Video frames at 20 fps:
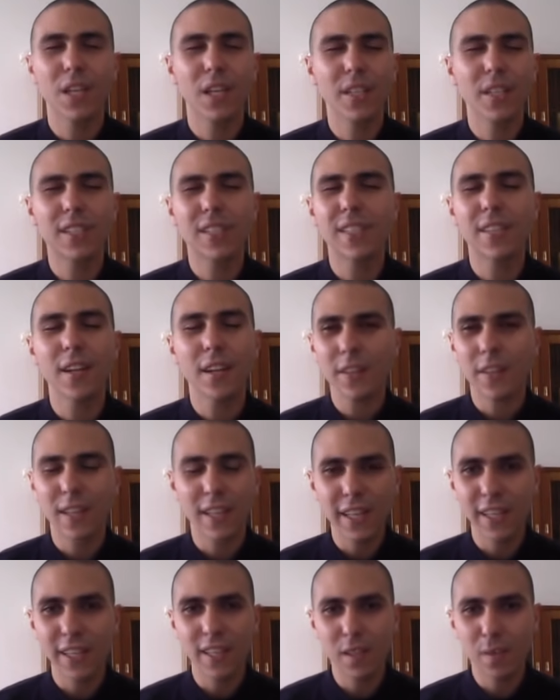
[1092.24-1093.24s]
It's not
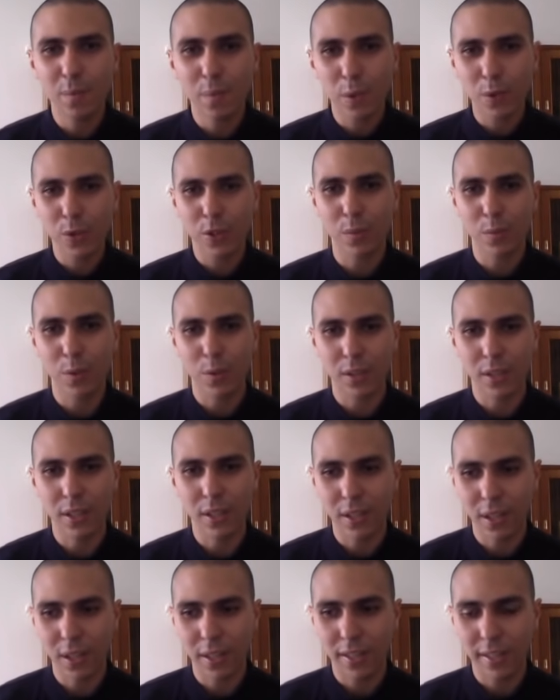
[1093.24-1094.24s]
legally possible.
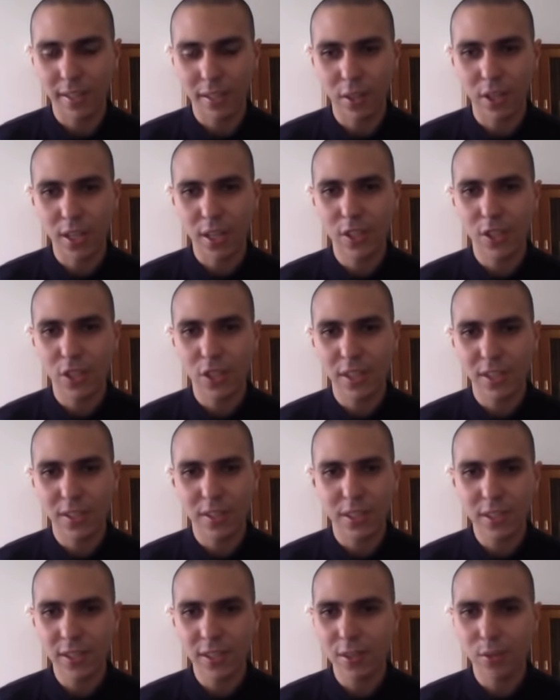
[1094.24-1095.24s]
Like, religion is
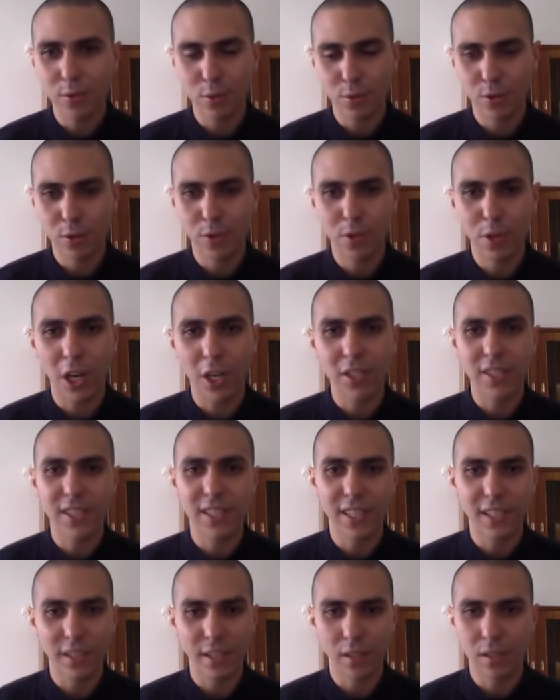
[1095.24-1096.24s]
written on your
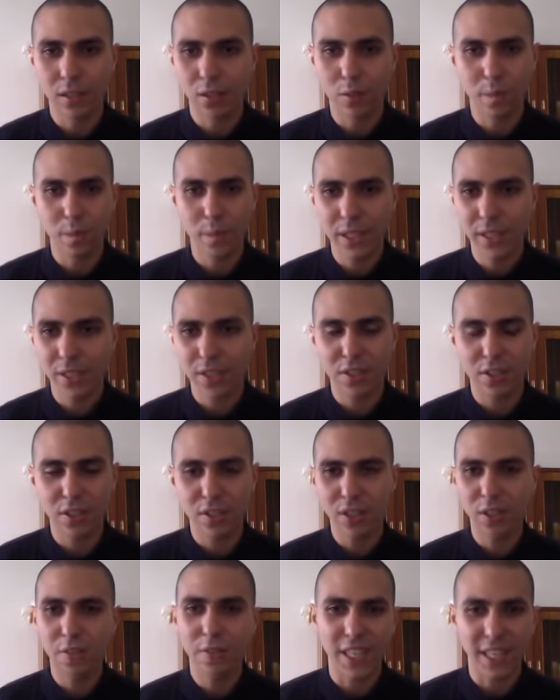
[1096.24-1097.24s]
ID, on your birth
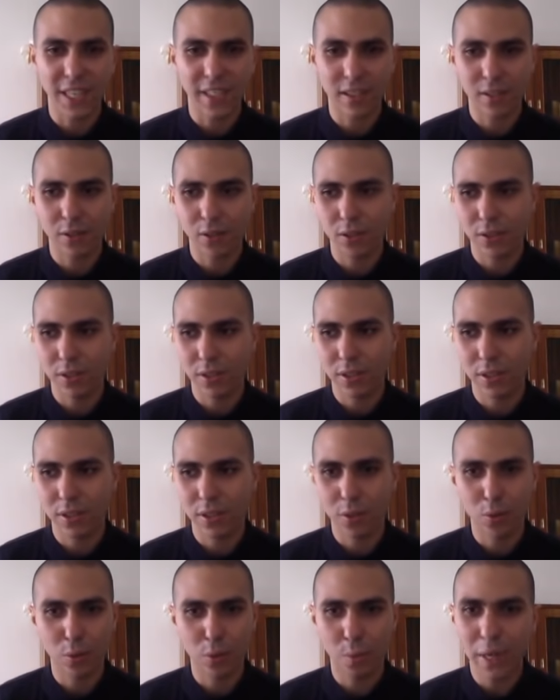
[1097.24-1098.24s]
certificate,
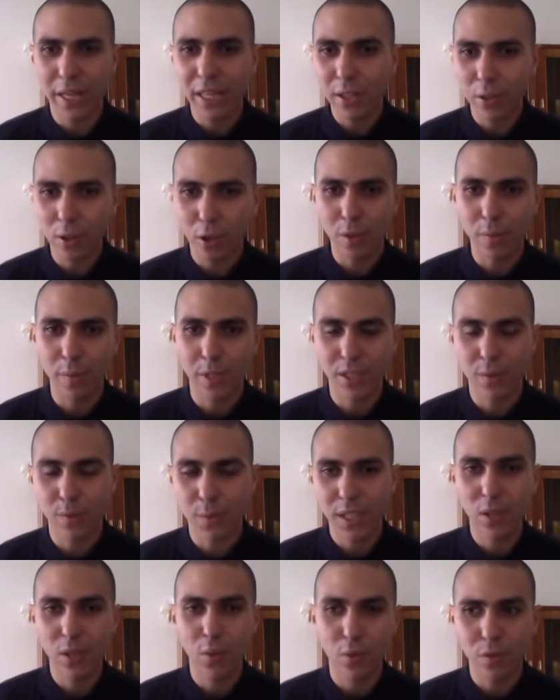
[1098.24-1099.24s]
on many documents,
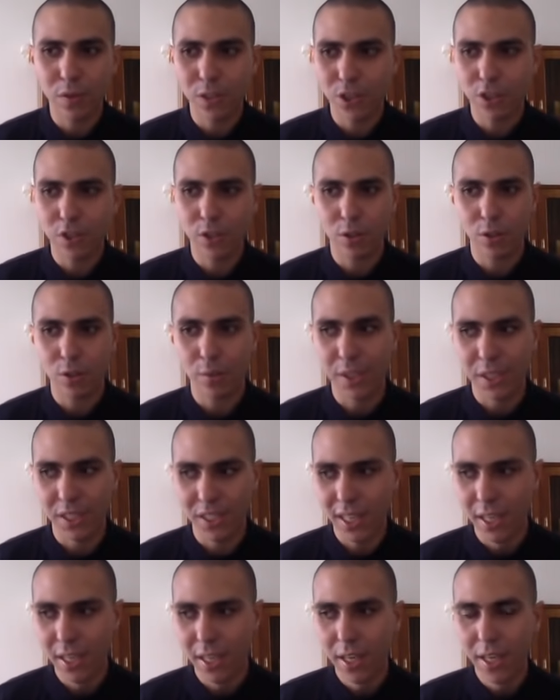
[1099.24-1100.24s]
many official documents.
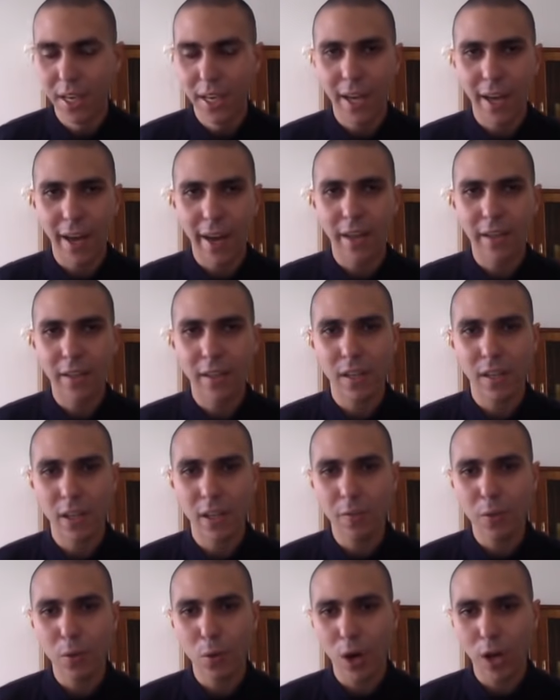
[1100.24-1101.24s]
And
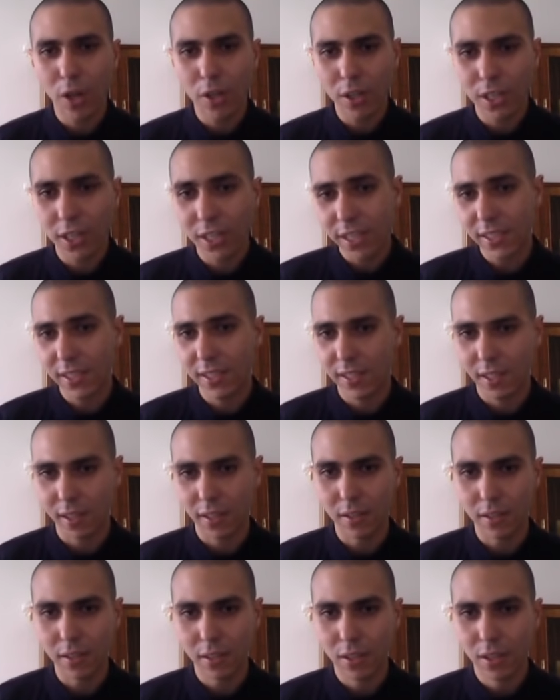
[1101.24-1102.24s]
if you are a
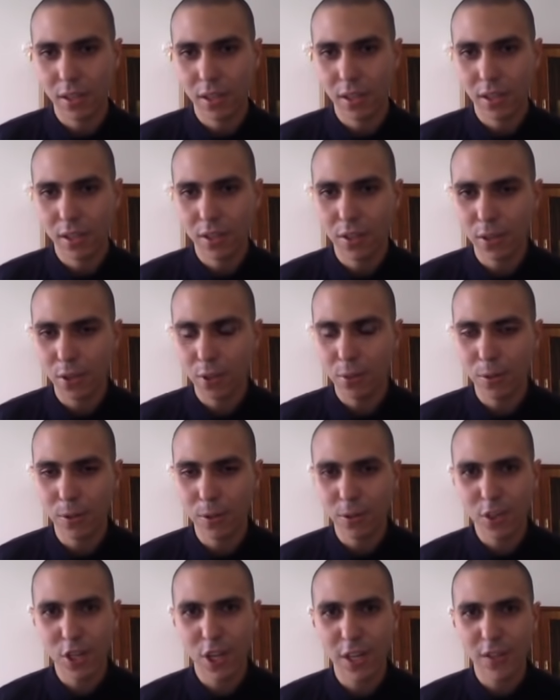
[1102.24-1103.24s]
Christian, you
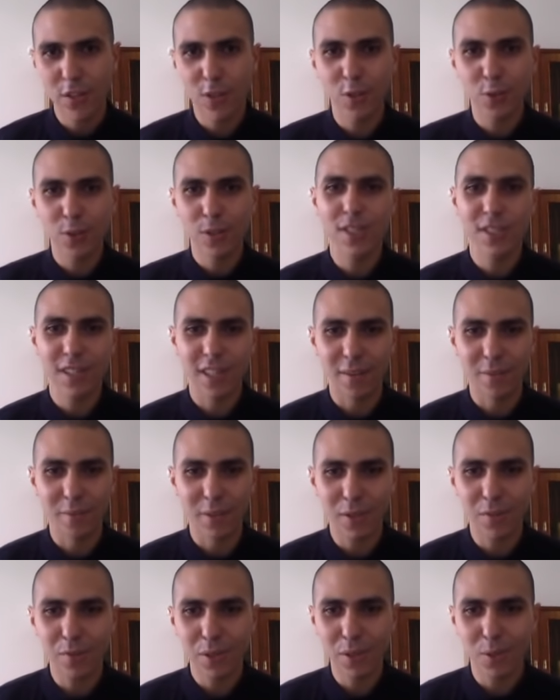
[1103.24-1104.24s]
could change to Islam.
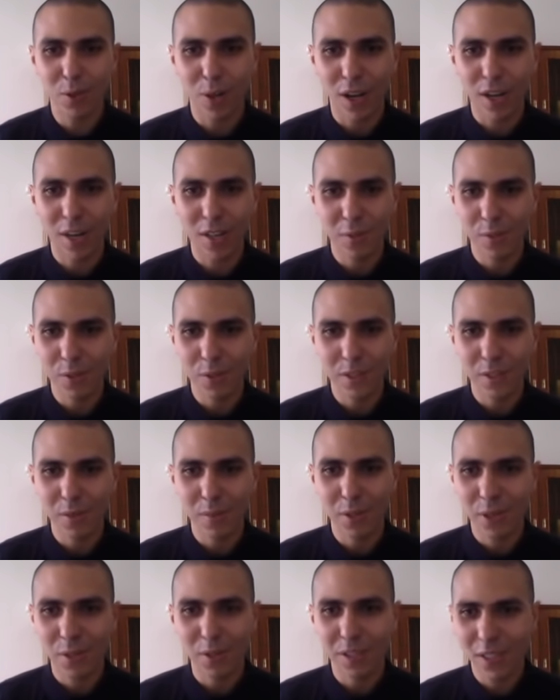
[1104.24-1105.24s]
If you are a Muslim,
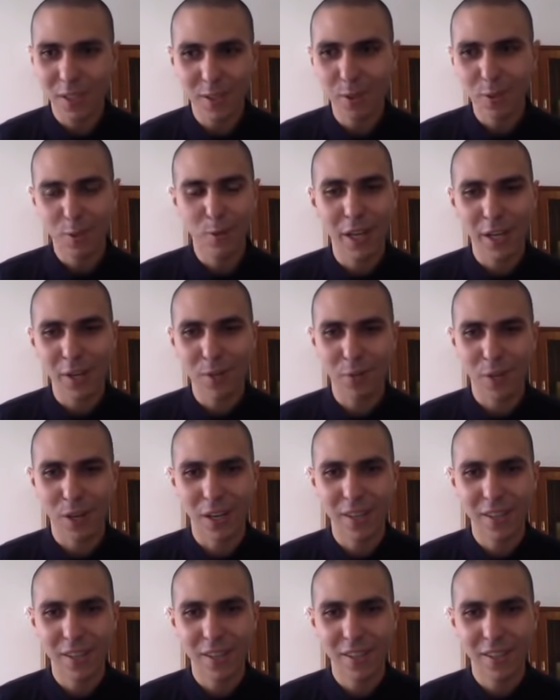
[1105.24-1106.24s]
you cannot go
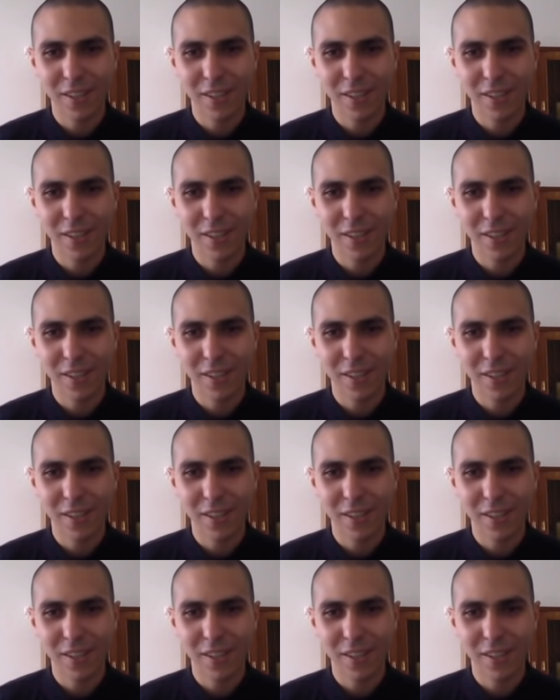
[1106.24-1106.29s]
anywhere.